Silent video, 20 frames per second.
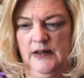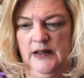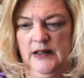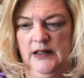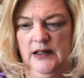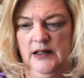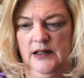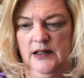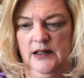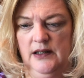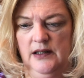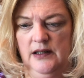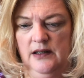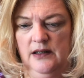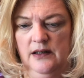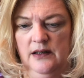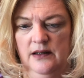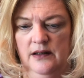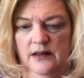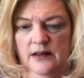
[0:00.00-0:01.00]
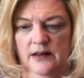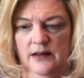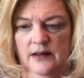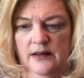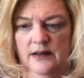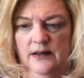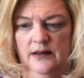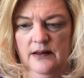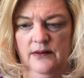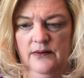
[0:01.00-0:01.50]
It
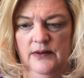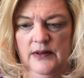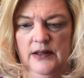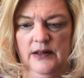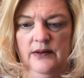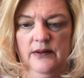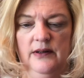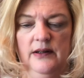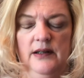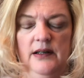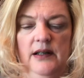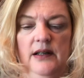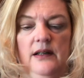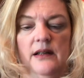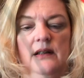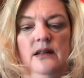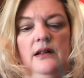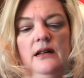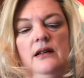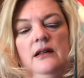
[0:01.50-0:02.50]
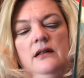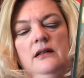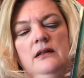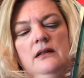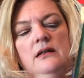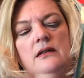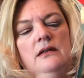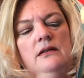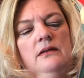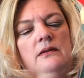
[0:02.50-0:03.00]
is, if I don't like
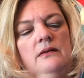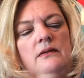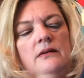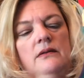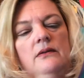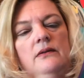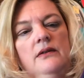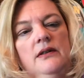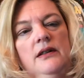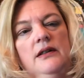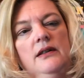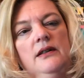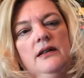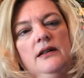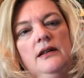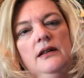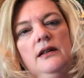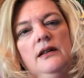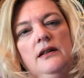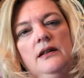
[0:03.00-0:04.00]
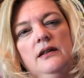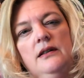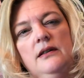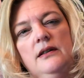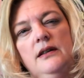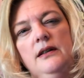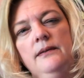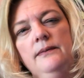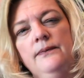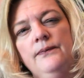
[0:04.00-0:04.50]
that, what do you think? Can you
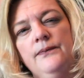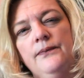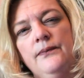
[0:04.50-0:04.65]
see?